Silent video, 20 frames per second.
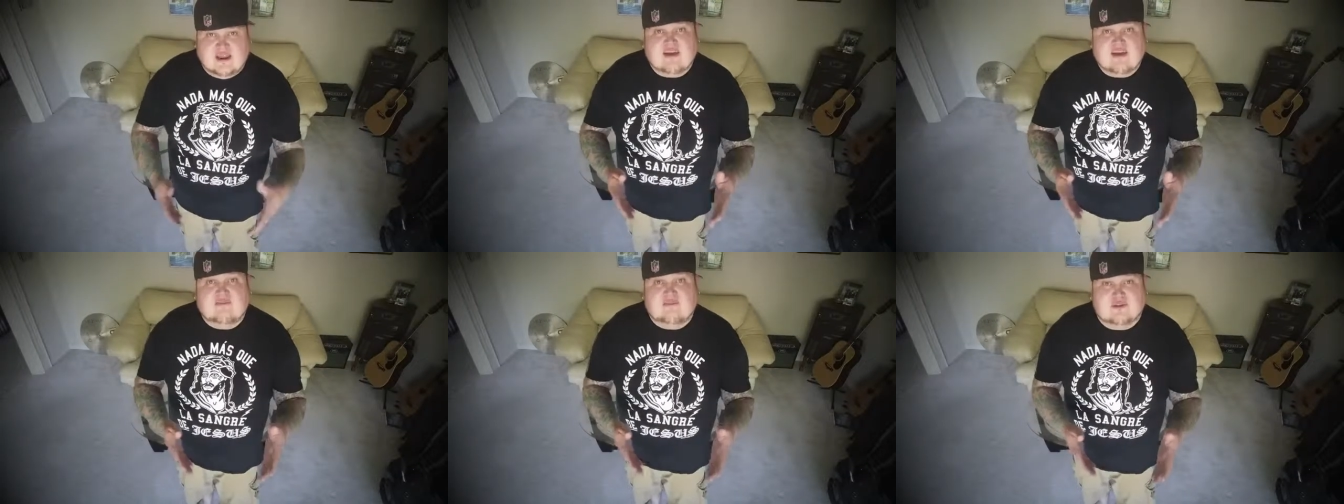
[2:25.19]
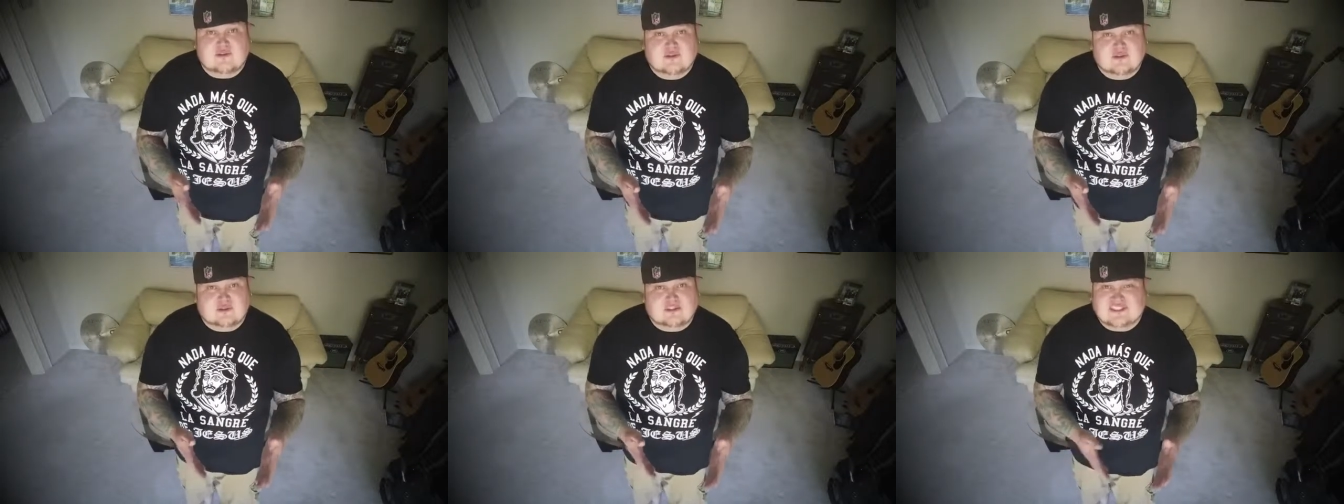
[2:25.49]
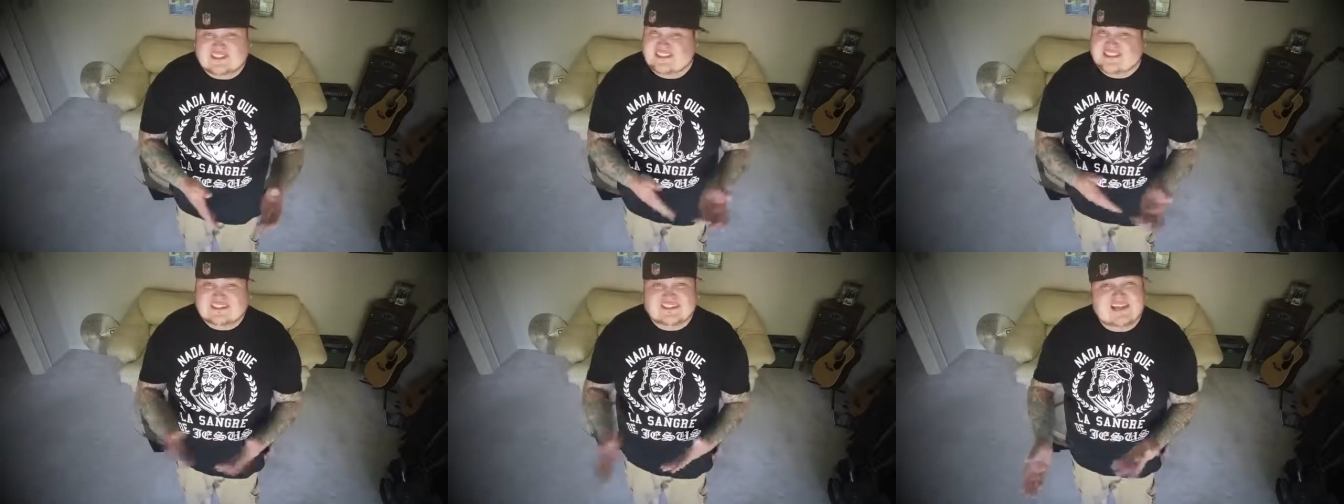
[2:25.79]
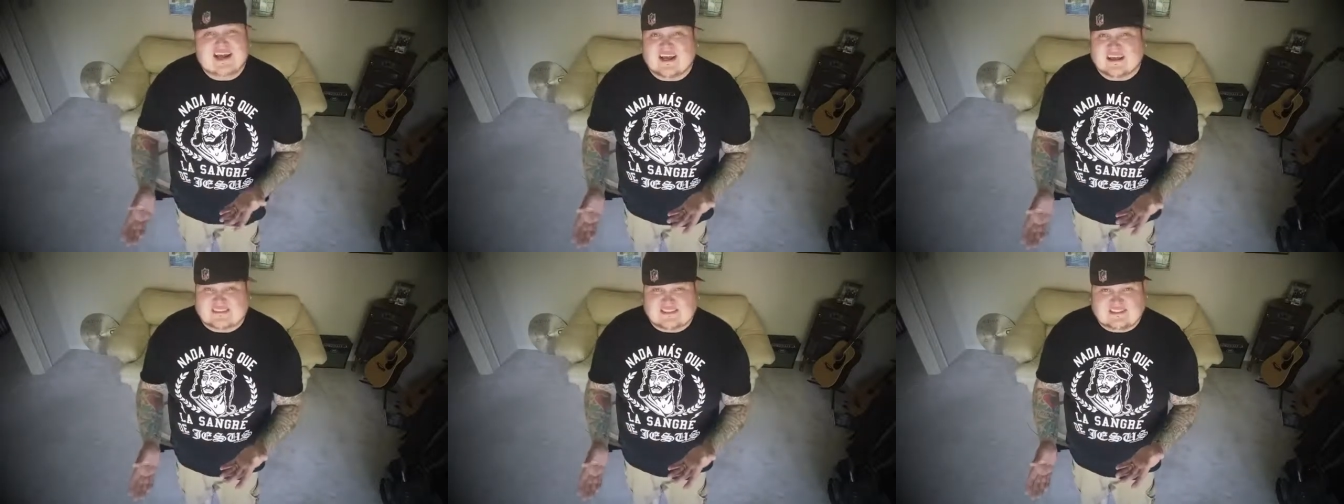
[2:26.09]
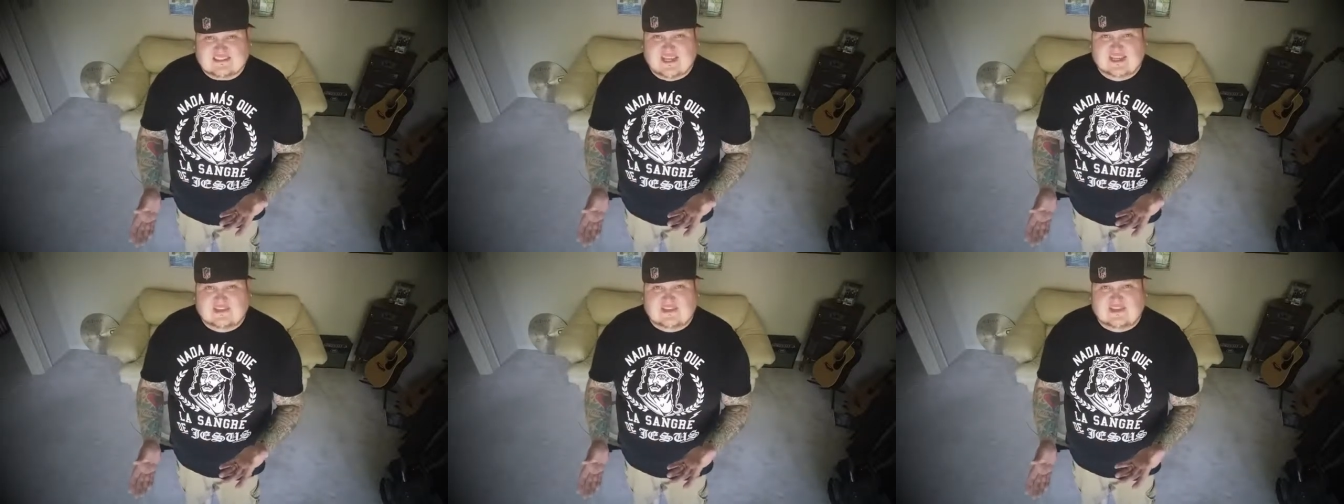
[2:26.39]
evolution is not a
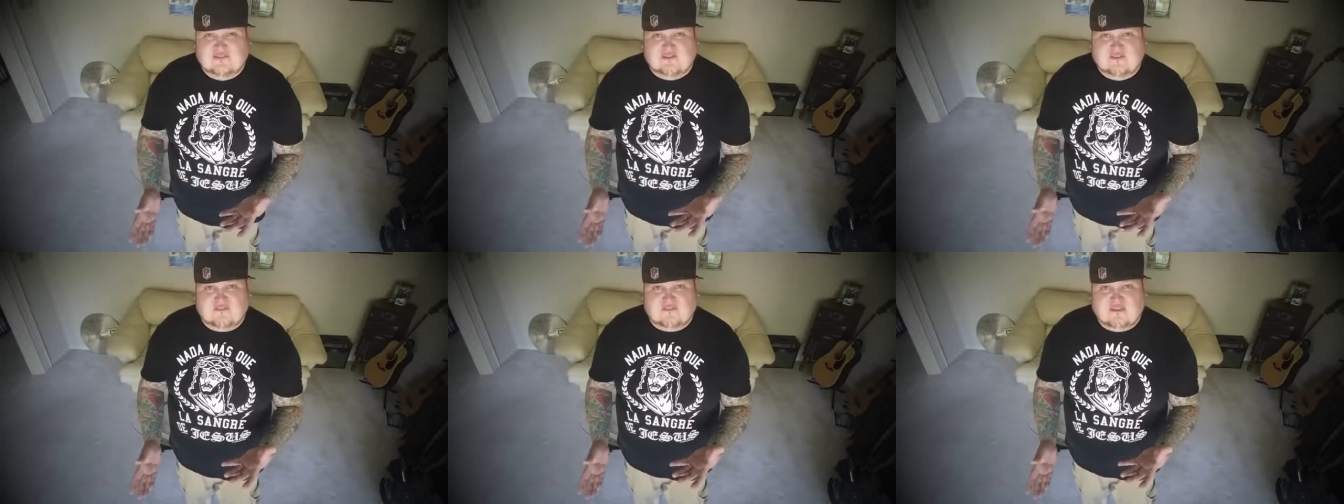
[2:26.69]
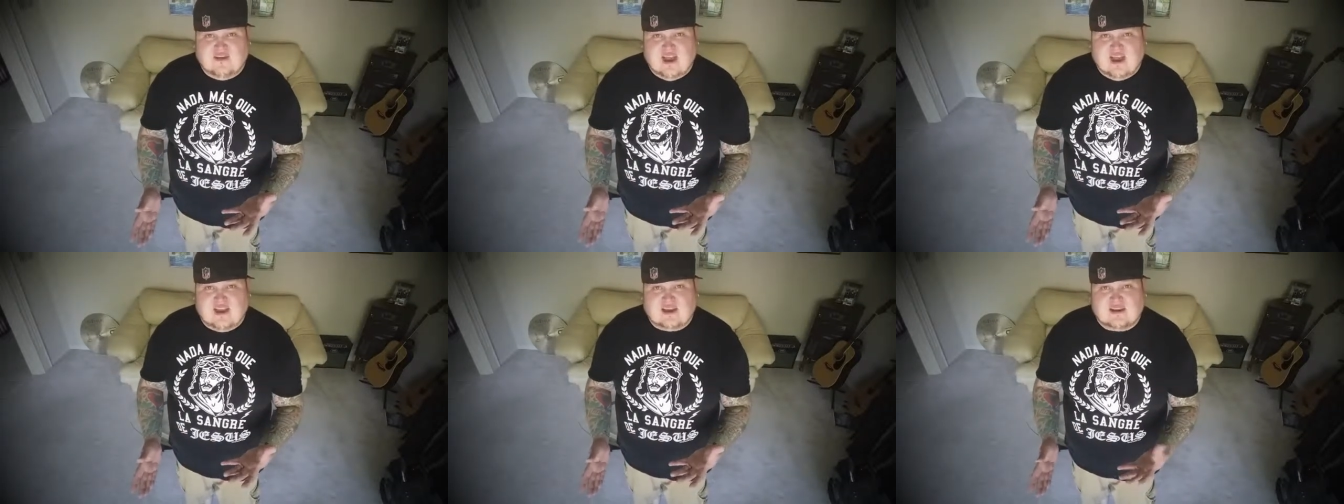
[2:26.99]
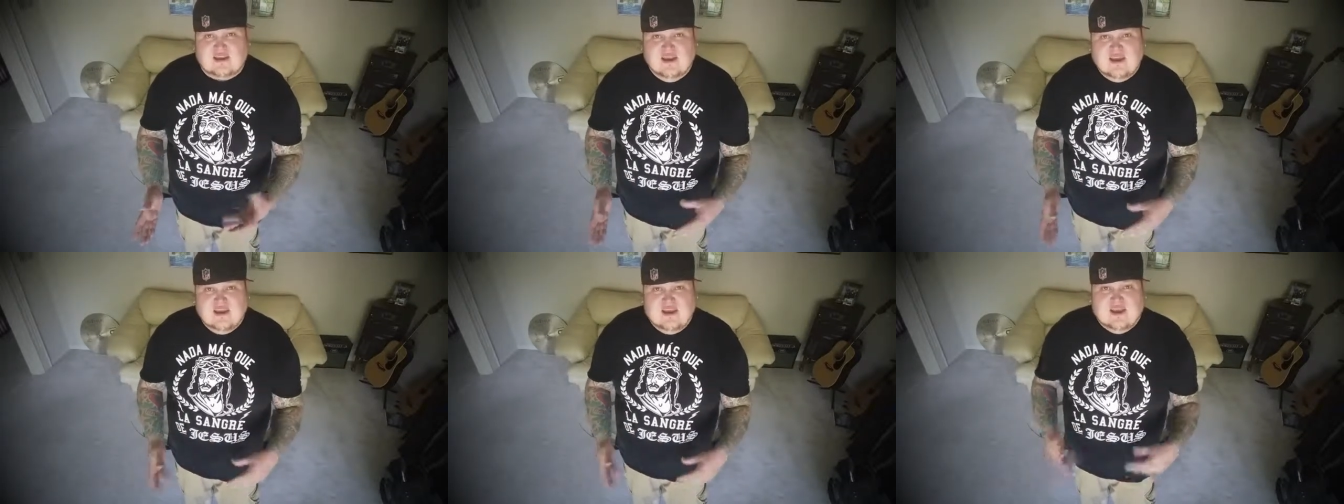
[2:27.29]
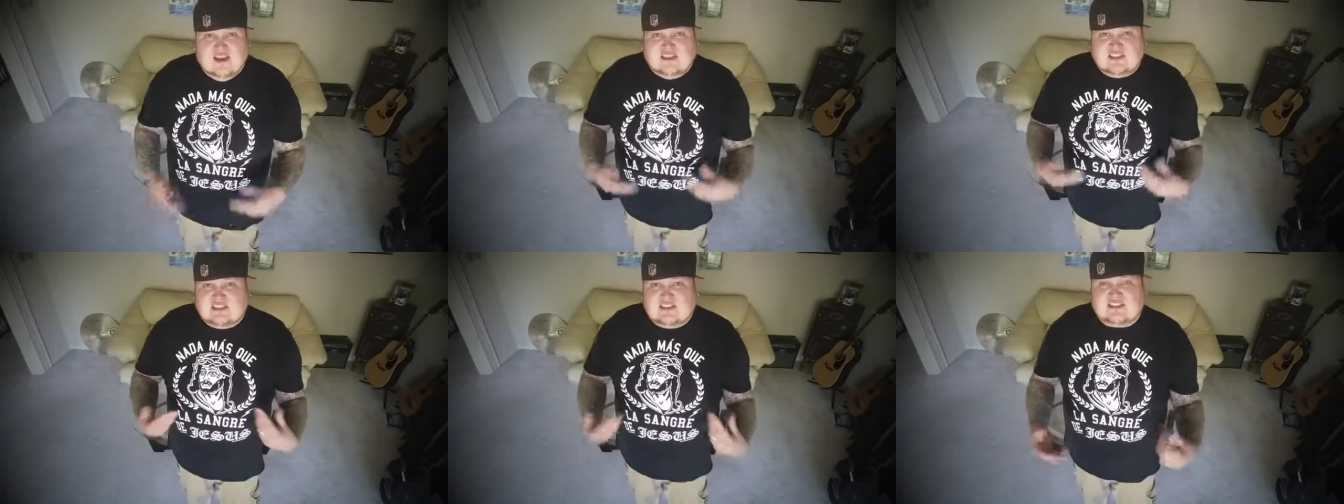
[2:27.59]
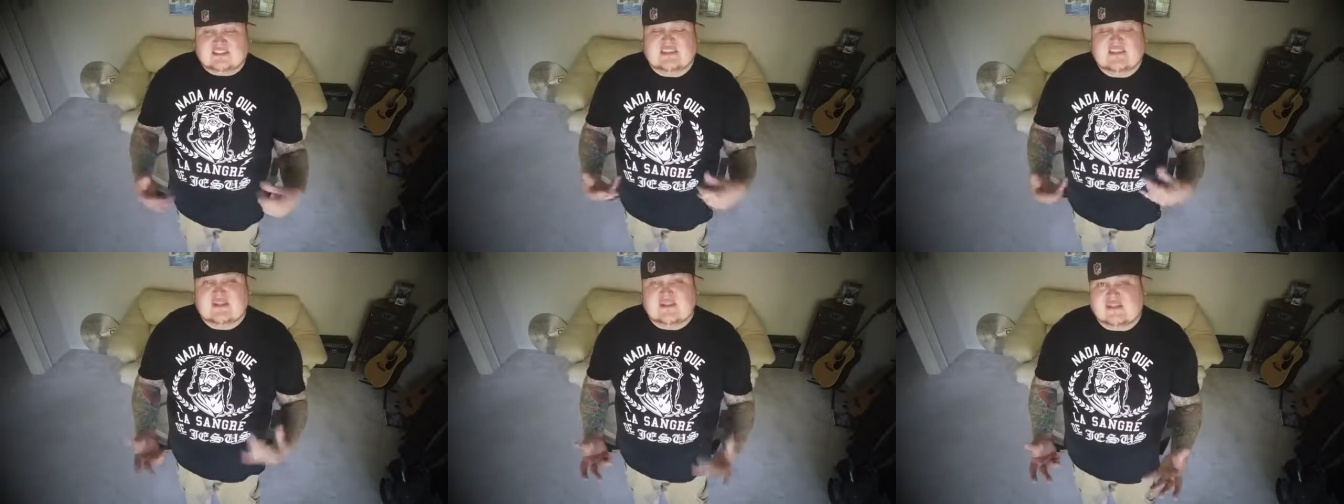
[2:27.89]
scientific fact. It's
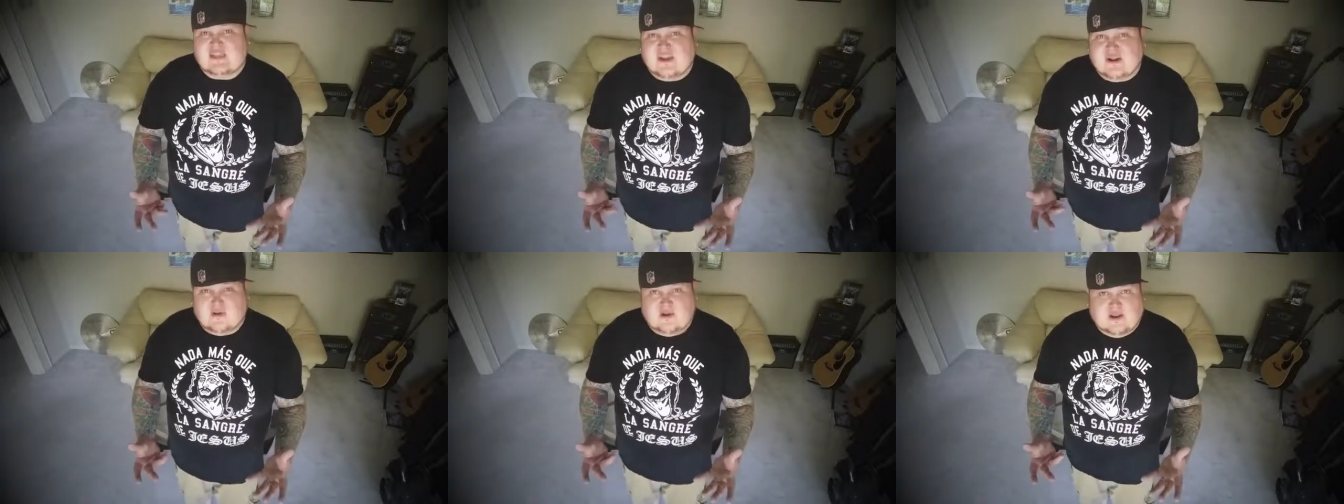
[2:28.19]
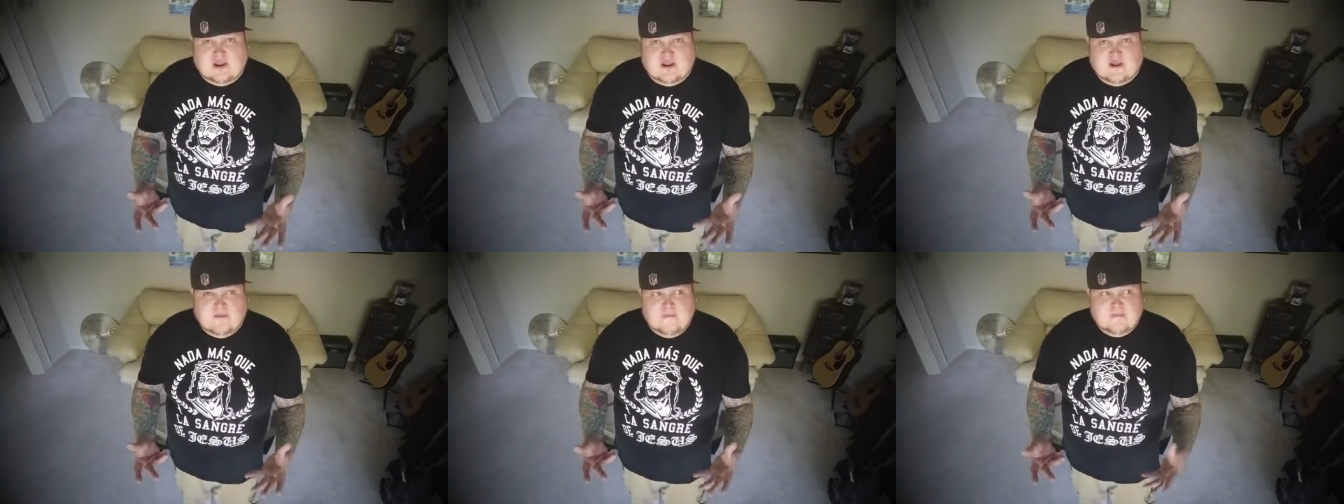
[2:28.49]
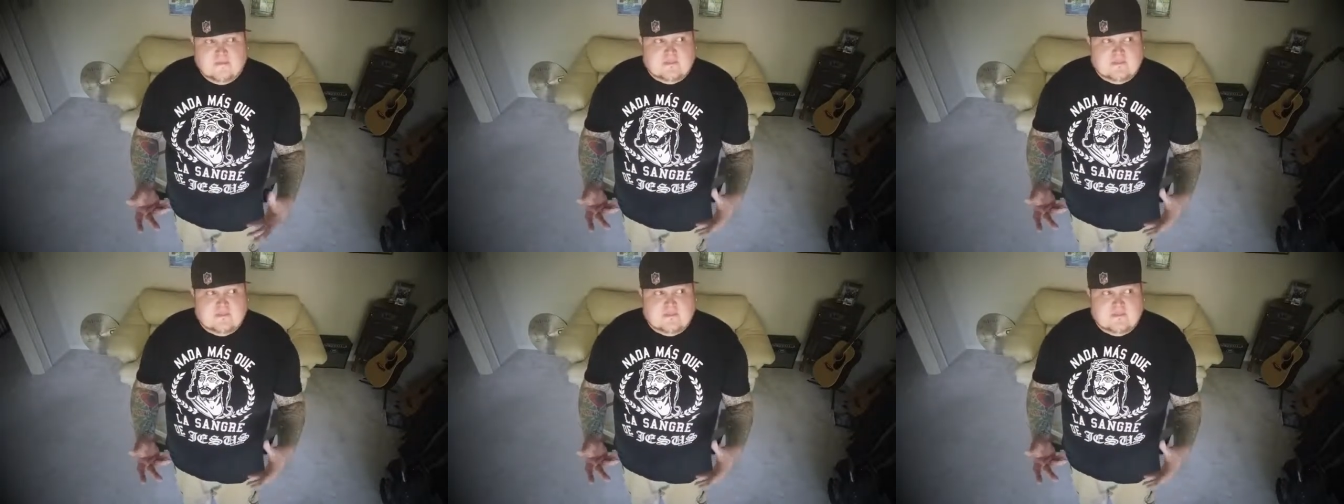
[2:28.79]
just a theory.